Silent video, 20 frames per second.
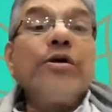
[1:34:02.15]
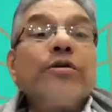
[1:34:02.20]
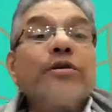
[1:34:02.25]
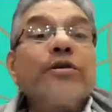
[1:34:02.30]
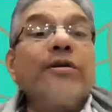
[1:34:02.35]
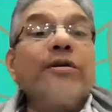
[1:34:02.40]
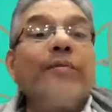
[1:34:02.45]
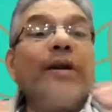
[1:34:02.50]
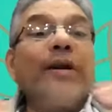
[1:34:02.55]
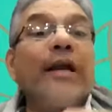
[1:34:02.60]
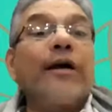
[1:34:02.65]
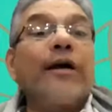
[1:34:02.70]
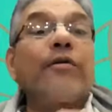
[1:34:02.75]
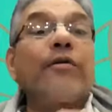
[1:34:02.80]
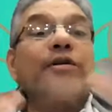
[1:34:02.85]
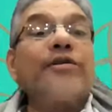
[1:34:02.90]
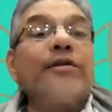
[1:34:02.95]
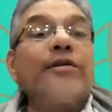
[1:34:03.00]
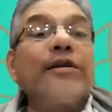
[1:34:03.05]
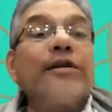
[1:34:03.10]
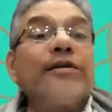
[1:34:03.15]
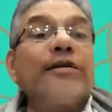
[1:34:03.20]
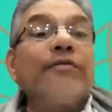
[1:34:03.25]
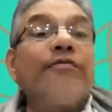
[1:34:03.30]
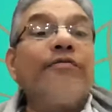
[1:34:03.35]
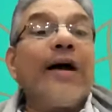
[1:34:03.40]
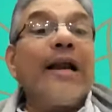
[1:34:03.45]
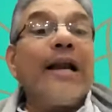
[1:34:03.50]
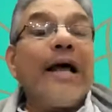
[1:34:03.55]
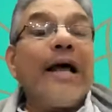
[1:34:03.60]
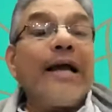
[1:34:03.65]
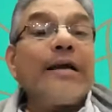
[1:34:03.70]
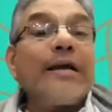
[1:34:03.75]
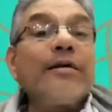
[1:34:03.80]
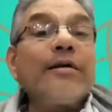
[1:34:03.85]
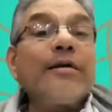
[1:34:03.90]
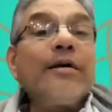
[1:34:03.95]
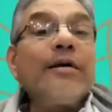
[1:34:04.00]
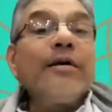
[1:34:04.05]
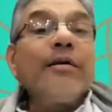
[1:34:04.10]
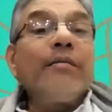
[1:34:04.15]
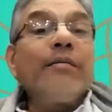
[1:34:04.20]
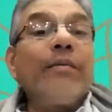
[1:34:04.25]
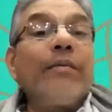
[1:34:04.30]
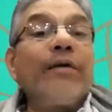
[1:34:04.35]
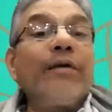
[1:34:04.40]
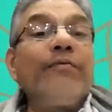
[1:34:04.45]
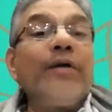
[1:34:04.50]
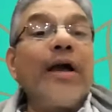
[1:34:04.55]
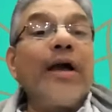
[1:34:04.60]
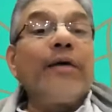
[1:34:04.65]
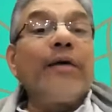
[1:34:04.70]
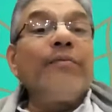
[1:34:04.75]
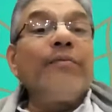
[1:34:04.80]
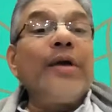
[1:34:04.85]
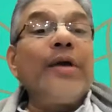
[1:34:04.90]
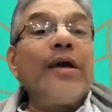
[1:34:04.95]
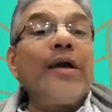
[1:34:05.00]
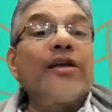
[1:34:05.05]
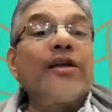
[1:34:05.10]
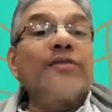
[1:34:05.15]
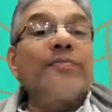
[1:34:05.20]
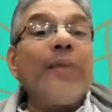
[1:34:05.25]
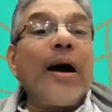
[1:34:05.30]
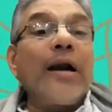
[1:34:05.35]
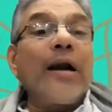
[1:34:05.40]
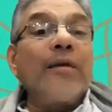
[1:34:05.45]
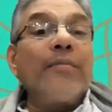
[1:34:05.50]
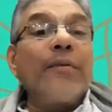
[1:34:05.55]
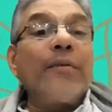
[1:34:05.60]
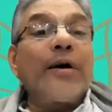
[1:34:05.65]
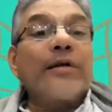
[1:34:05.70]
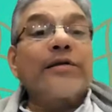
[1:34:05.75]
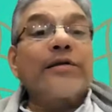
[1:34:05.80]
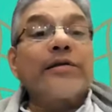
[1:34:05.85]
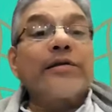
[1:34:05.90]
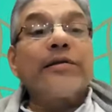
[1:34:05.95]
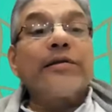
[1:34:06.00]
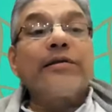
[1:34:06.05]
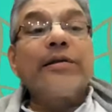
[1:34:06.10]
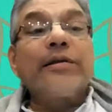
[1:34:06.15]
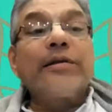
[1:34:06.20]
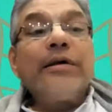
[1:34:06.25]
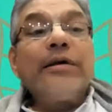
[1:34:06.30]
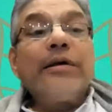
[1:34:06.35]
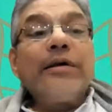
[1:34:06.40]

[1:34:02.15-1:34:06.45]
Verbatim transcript: similarly, Krishna is infinite, but we are being his part and parcels.